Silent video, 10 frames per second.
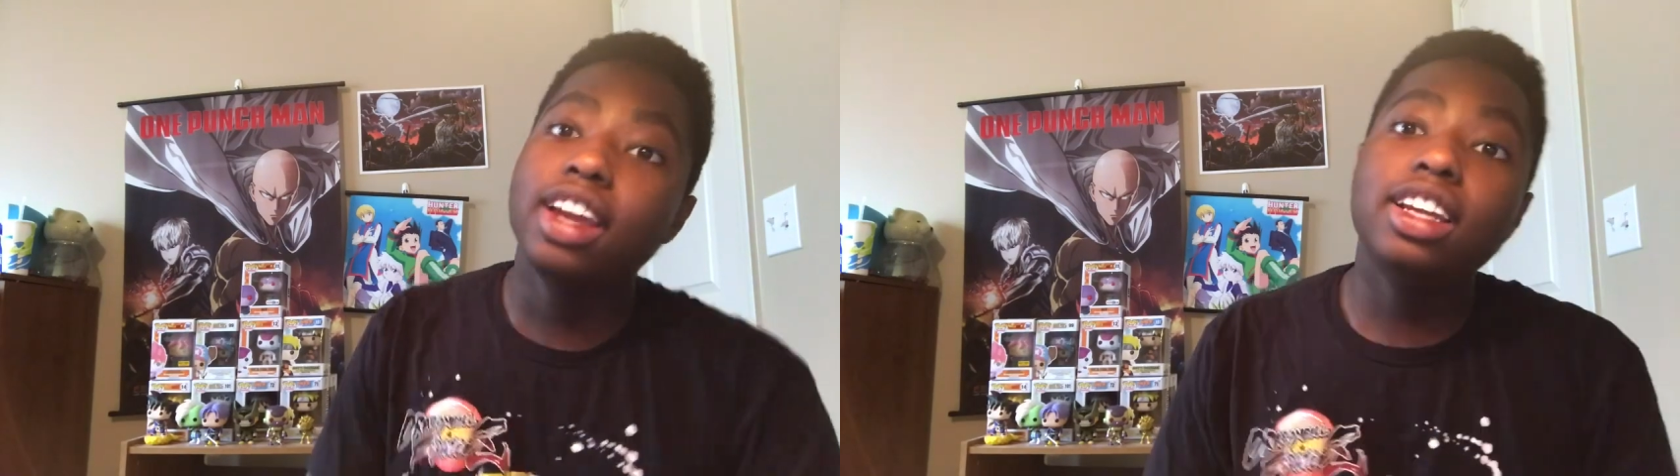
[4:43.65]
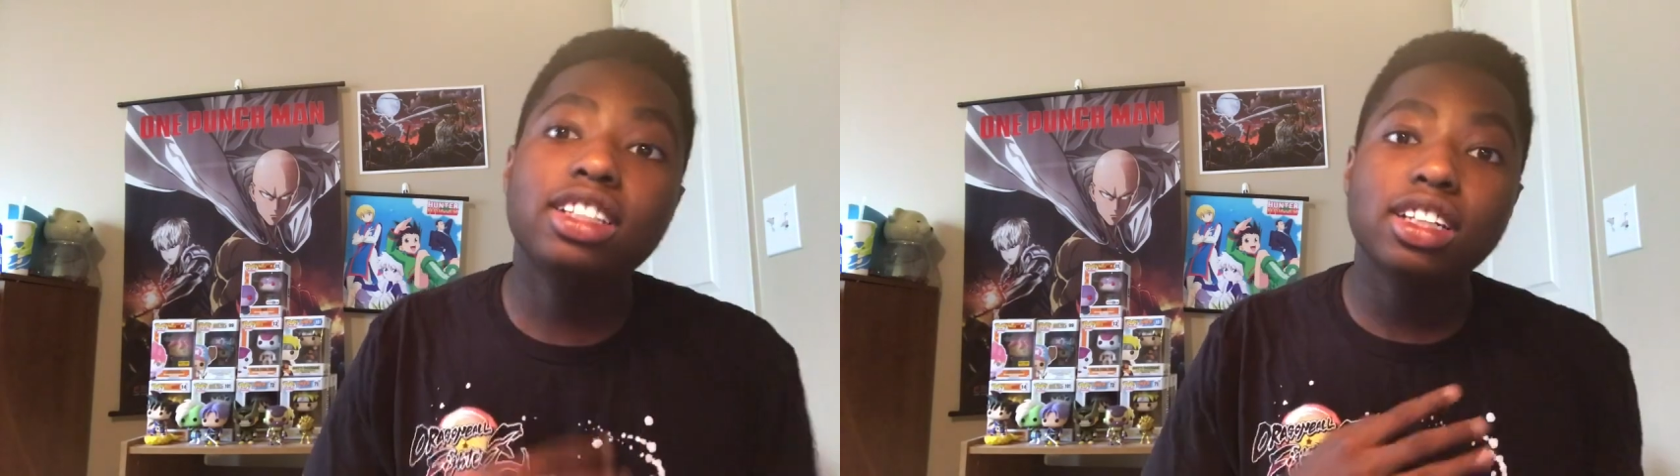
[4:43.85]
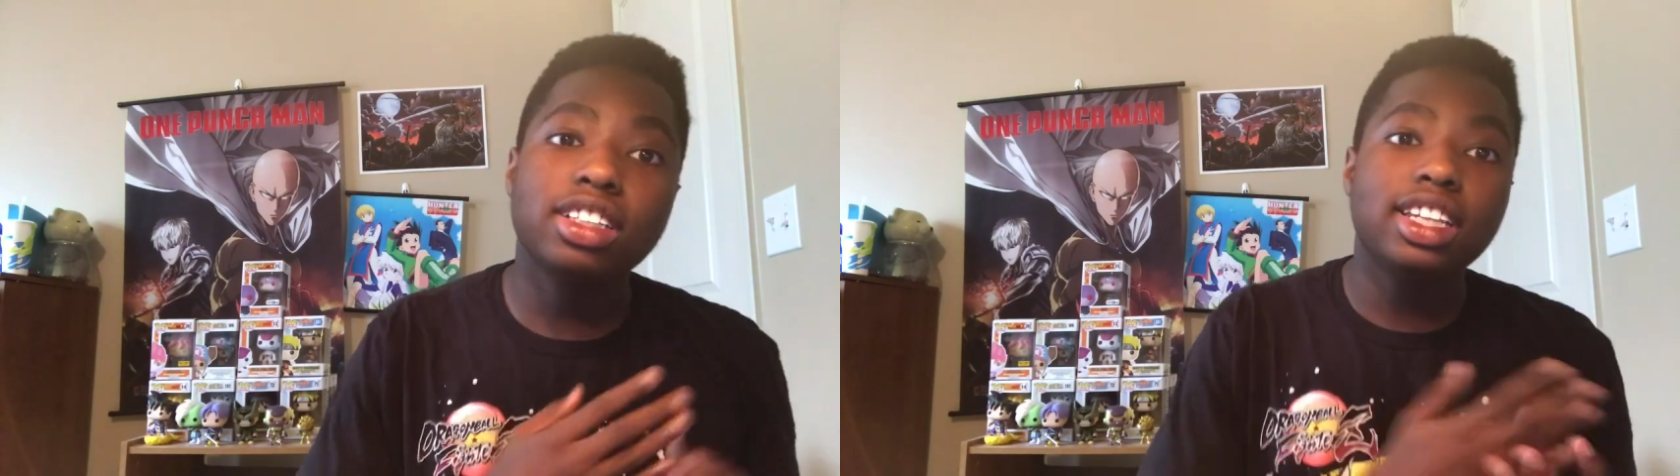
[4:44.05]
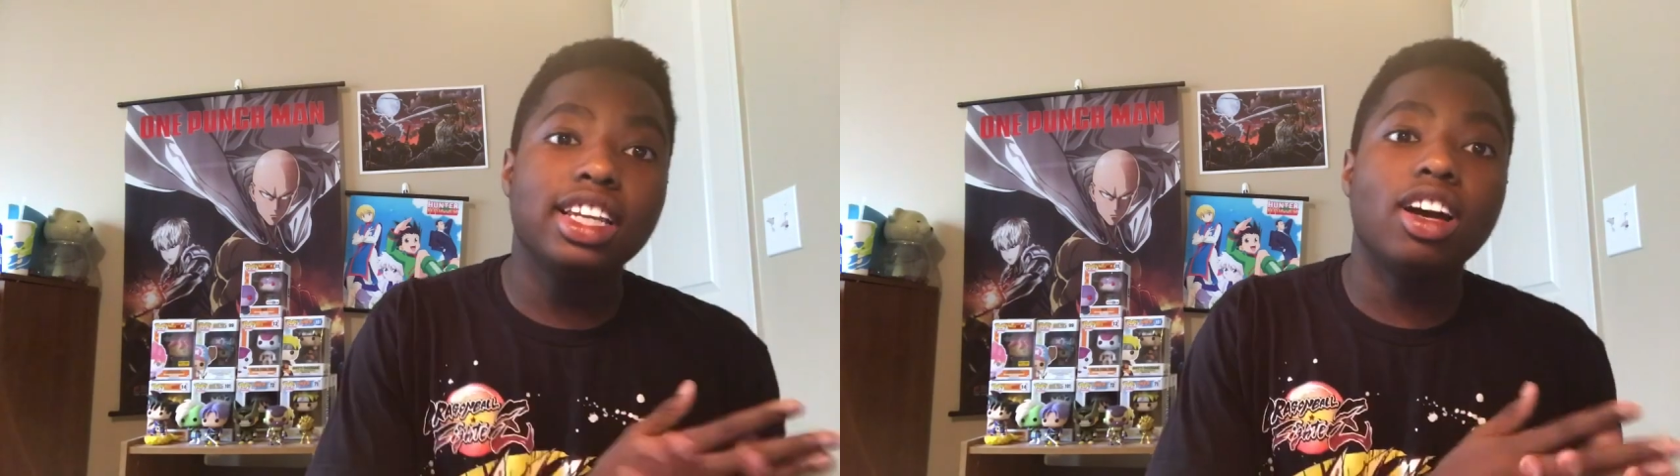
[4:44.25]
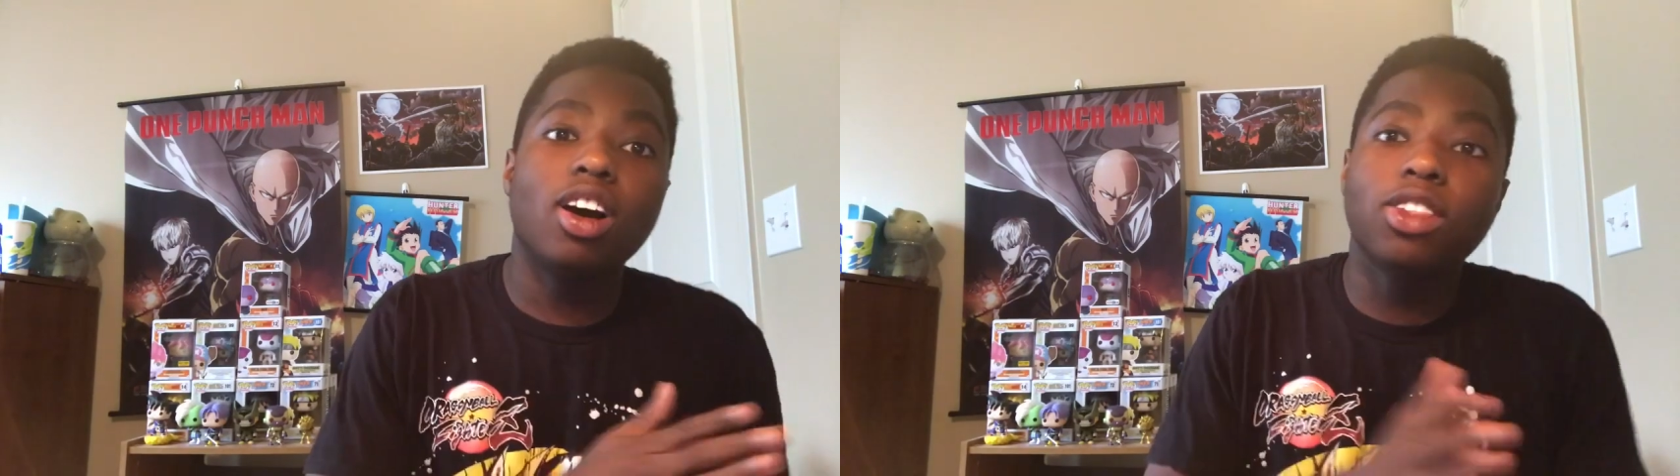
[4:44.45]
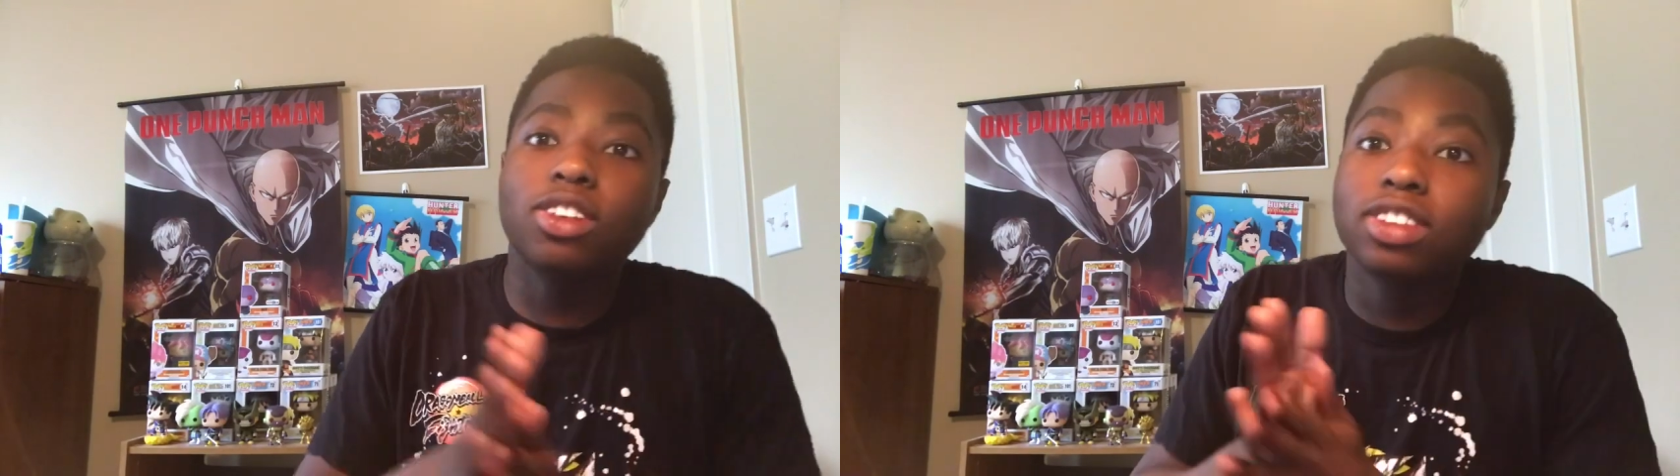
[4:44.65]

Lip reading: He should have did other